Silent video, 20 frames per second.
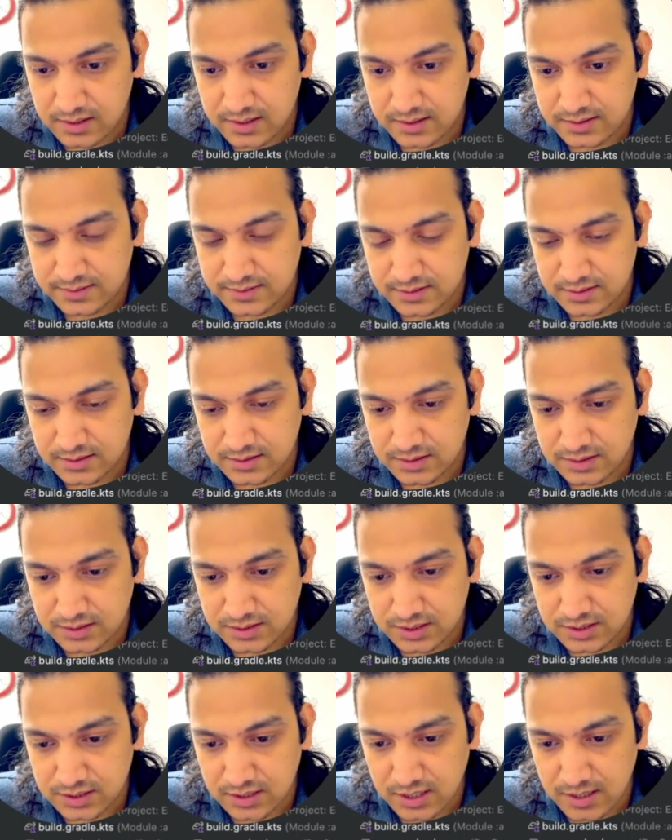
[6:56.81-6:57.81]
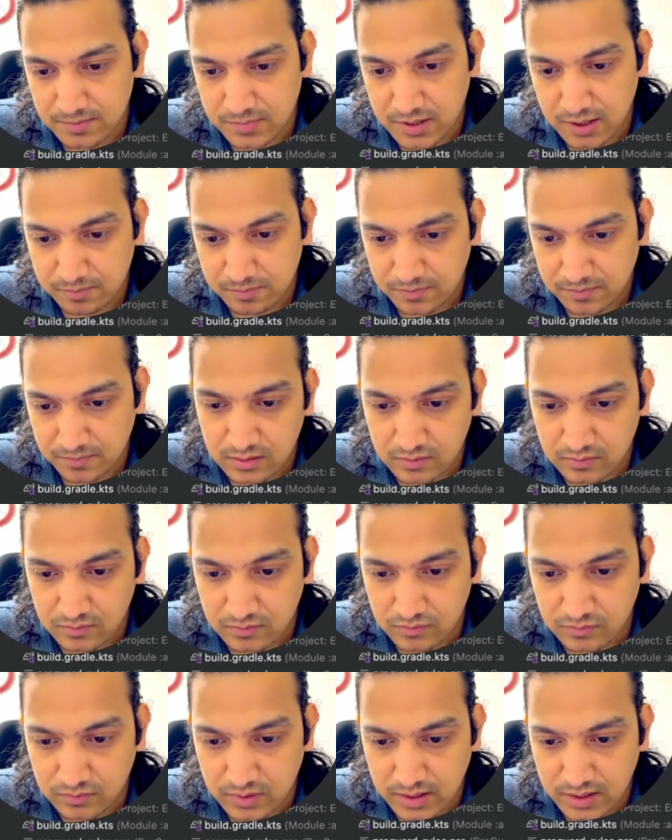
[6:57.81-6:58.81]
let's say ddmm
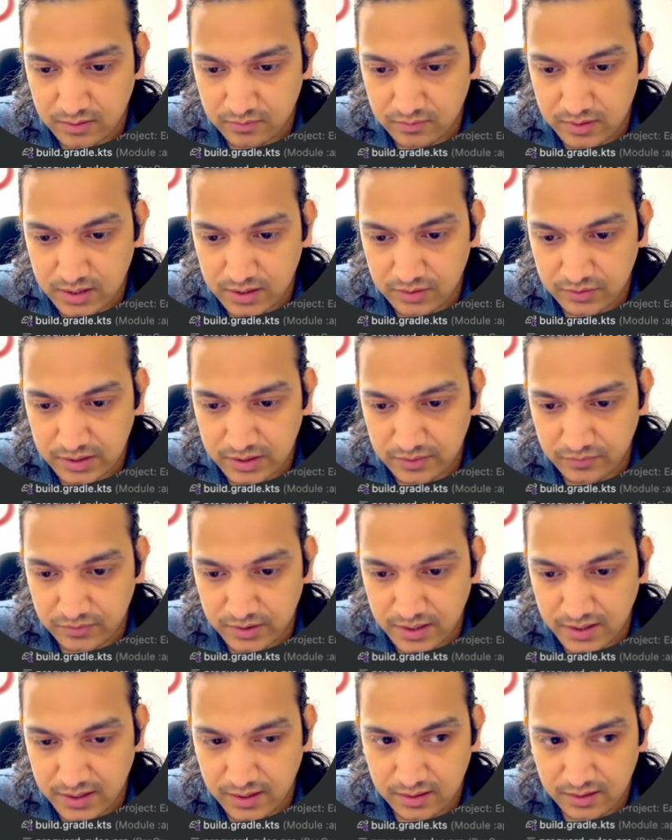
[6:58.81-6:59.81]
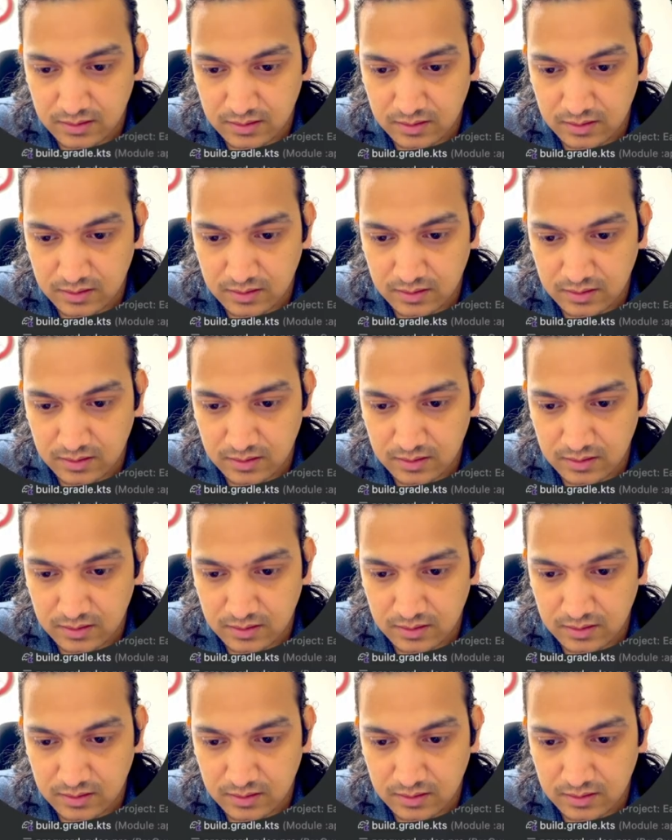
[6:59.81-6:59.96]
yyy